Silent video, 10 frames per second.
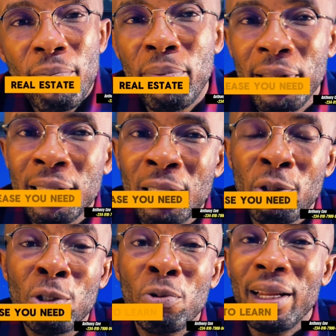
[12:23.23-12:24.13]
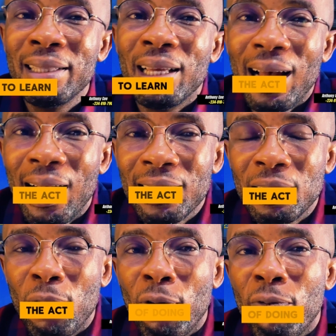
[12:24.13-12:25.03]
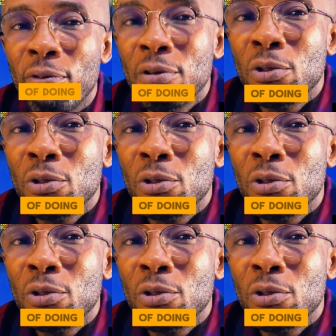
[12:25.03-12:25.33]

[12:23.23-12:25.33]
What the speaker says: please, you need to learn the act of